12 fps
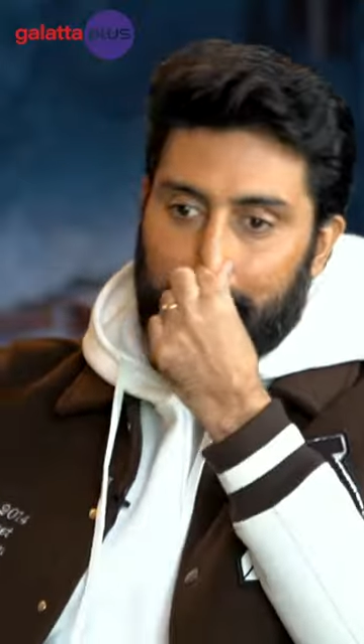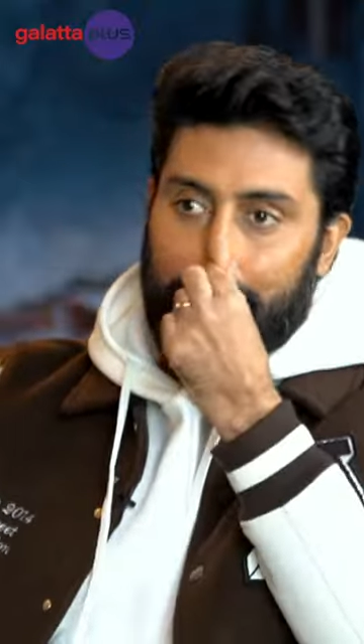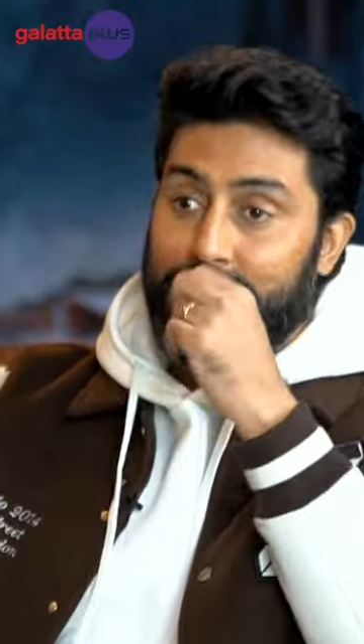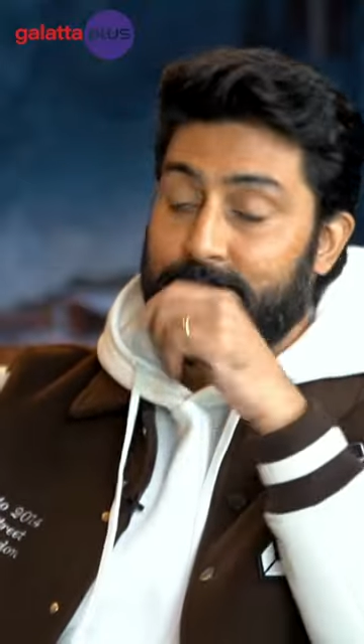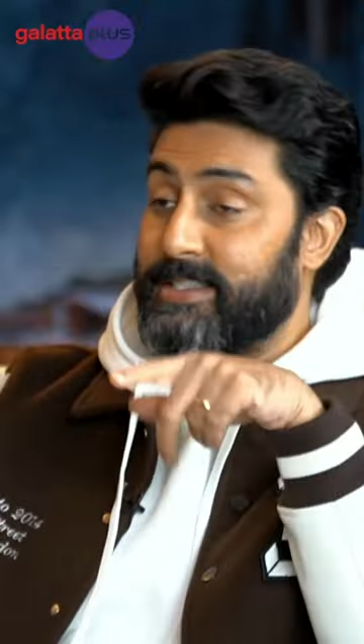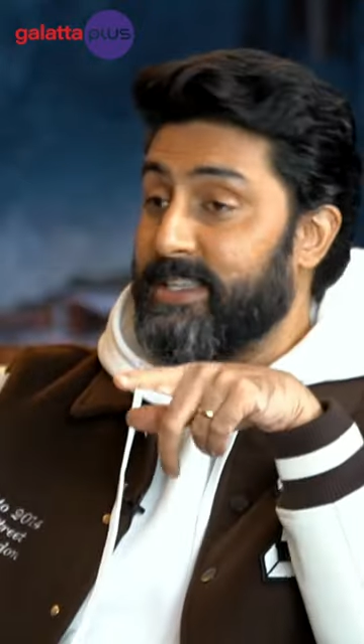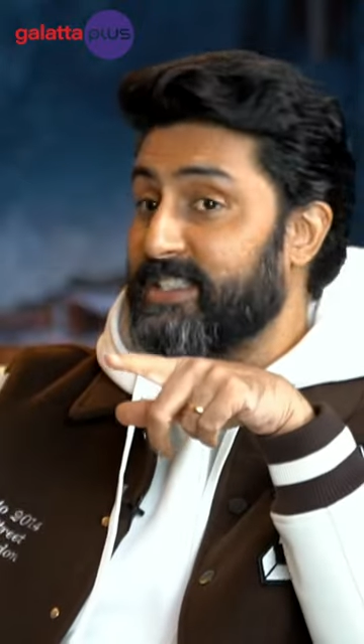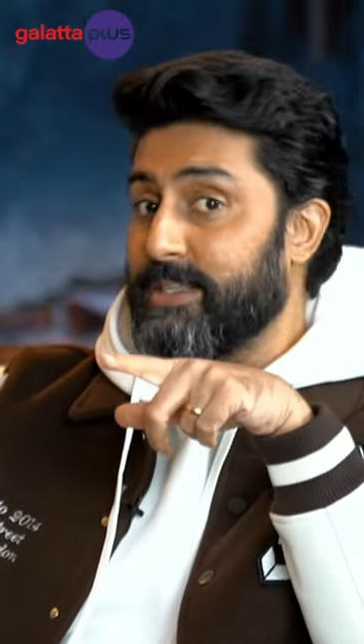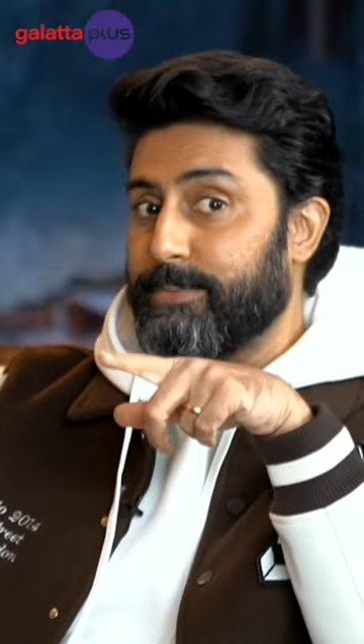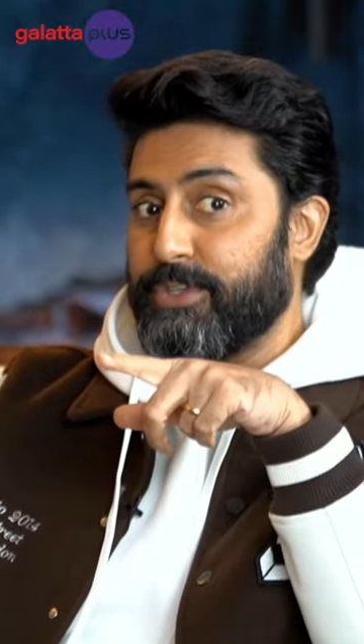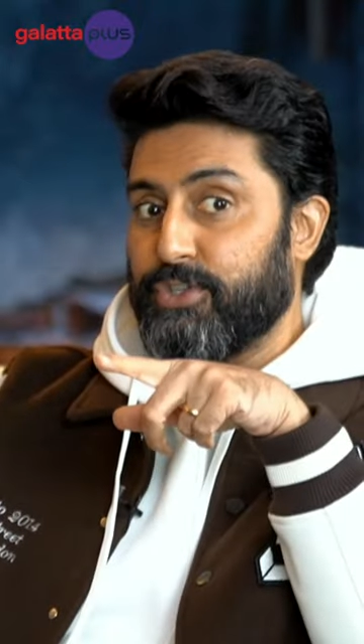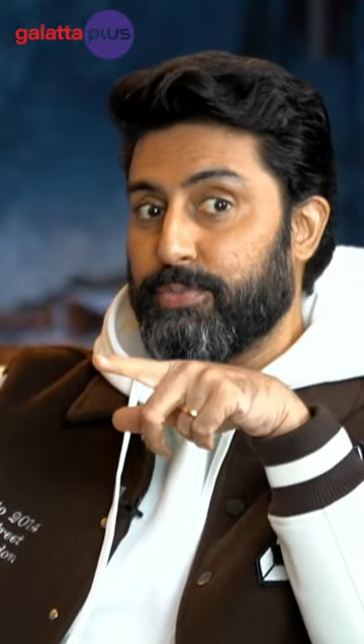And he said
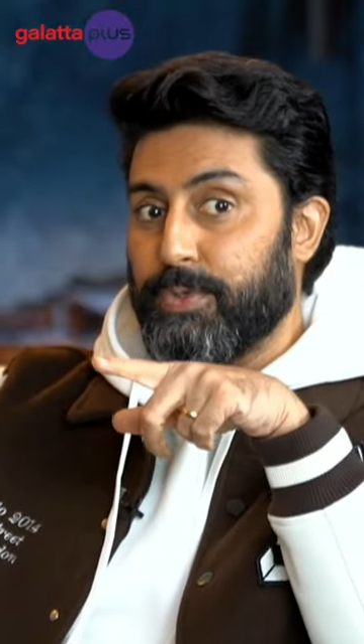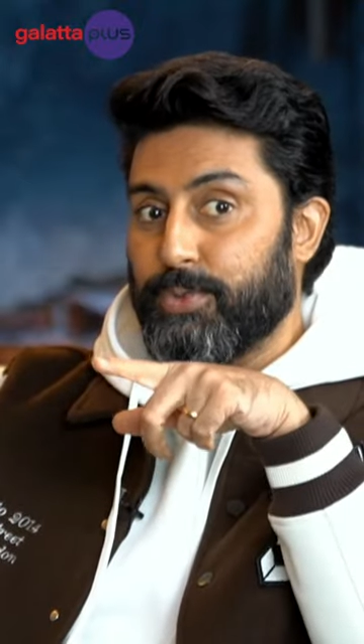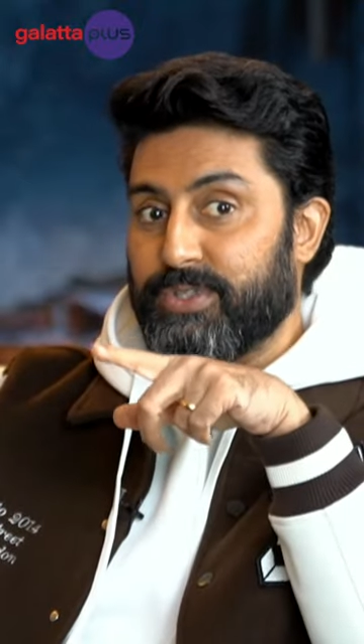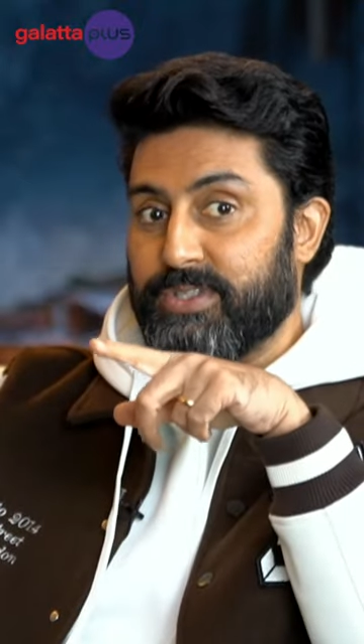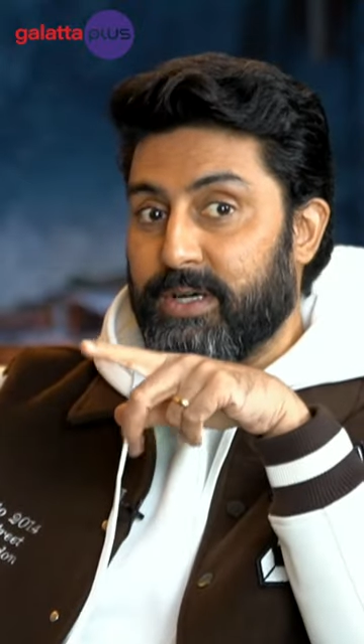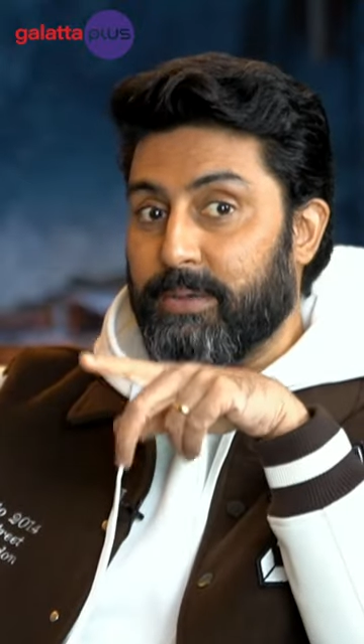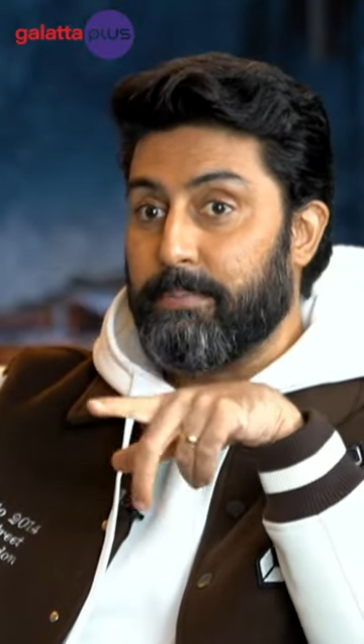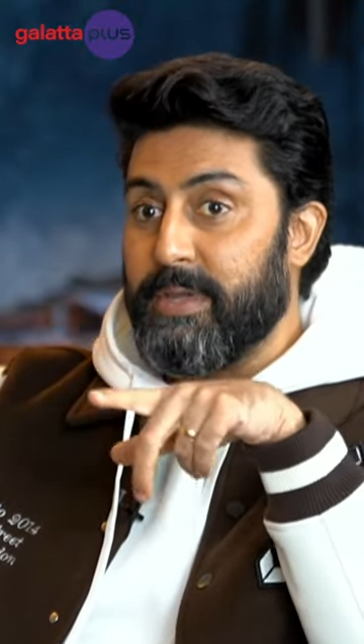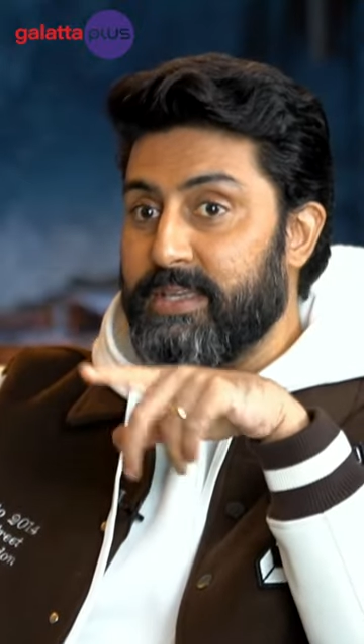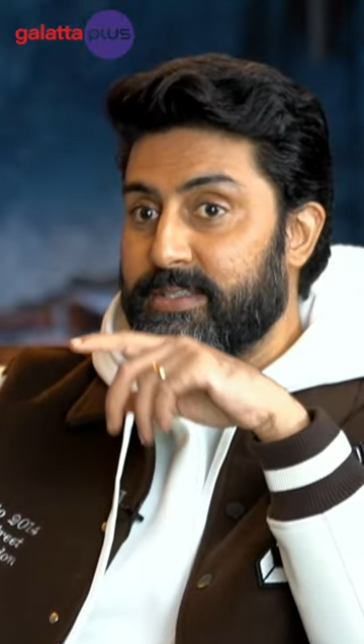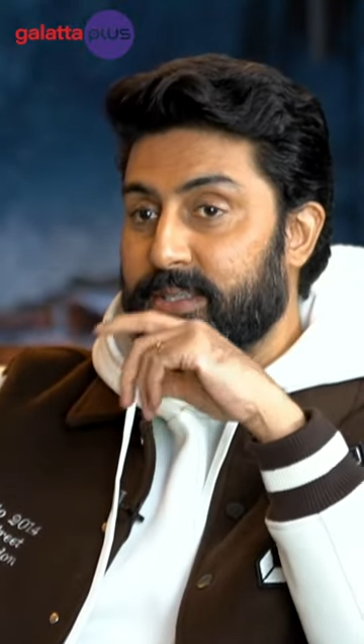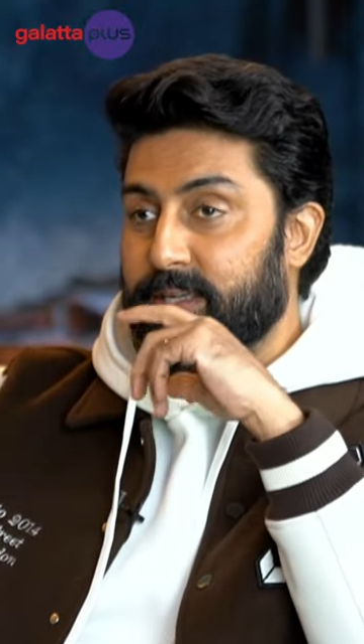something to me which was
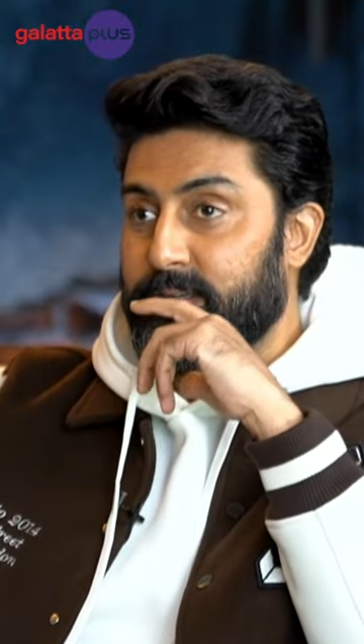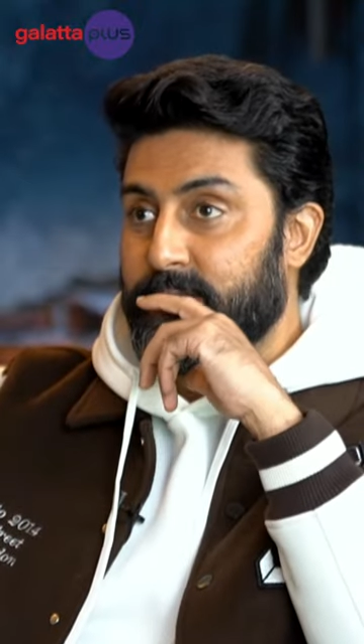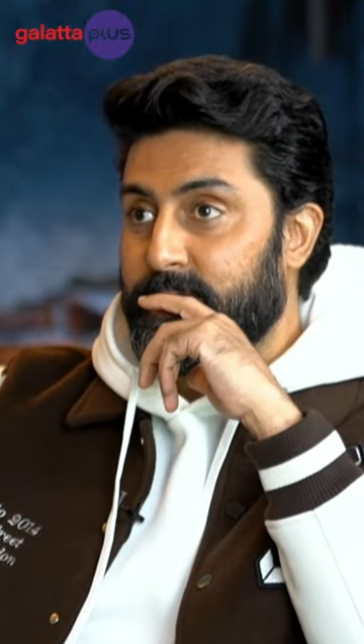amazing.